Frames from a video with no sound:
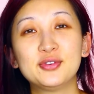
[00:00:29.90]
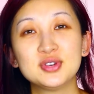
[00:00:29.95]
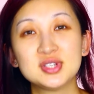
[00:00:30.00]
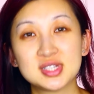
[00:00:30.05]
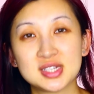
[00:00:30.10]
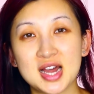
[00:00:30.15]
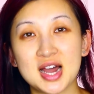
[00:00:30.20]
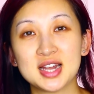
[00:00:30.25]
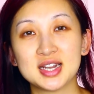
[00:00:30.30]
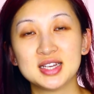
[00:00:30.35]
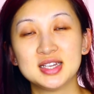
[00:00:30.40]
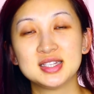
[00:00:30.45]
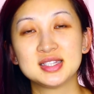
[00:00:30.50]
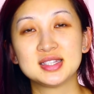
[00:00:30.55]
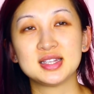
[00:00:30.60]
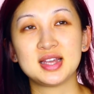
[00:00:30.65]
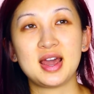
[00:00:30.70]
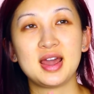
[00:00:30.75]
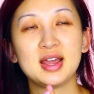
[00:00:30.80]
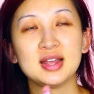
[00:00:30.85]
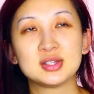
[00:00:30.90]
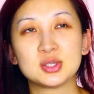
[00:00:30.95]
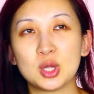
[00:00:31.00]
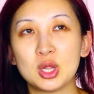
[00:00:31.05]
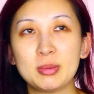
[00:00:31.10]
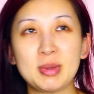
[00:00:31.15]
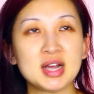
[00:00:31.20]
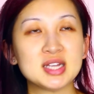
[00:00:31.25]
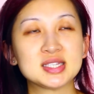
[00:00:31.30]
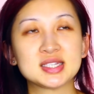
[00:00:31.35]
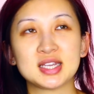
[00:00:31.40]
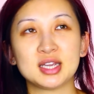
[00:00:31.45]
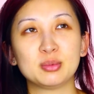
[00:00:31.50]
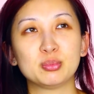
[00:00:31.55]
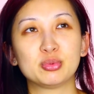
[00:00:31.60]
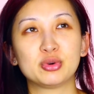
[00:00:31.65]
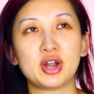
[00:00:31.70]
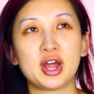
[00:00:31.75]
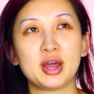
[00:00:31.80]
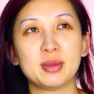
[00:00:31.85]
For starters, it's all about
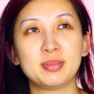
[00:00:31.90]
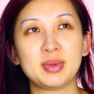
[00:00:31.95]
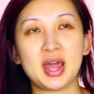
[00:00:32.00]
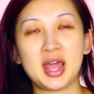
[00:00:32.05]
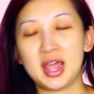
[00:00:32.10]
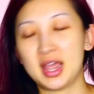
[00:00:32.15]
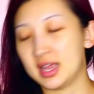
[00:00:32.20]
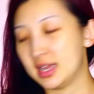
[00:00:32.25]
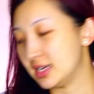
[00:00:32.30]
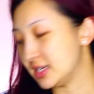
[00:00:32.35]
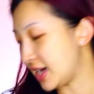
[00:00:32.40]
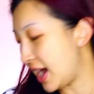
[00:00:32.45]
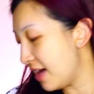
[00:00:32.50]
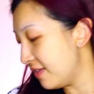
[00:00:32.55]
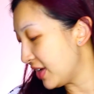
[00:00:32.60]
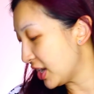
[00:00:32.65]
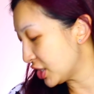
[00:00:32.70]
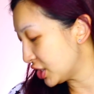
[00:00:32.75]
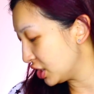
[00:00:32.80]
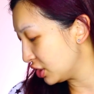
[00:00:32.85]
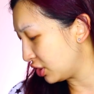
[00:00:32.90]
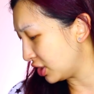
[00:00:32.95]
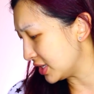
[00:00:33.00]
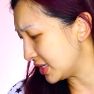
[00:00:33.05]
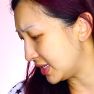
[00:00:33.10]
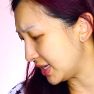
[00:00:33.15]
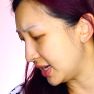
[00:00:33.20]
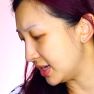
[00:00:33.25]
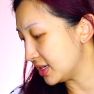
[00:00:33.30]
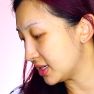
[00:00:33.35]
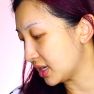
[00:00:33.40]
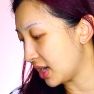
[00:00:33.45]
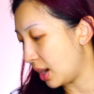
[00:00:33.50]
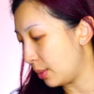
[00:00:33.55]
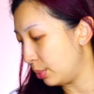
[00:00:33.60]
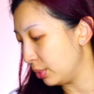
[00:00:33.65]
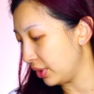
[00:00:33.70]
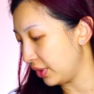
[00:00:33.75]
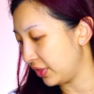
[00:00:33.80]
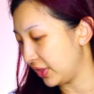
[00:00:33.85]
skin prep, and I've actually got sent a
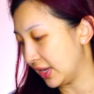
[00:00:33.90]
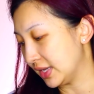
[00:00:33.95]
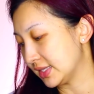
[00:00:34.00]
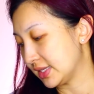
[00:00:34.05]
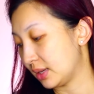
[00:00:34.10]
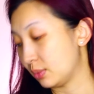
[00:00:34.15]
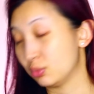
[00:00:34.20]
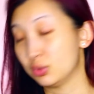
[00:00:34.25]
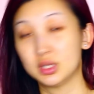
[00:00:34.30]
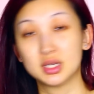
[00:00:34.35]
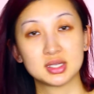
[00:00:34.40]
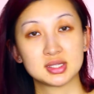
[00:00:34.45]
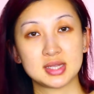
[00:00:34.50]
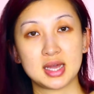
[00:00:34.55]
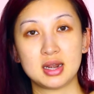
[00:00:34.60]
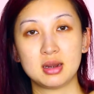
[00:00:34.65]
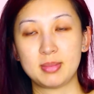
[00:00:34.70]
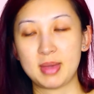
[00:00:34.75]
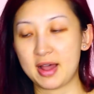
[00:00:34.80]
couple of things I'm really excited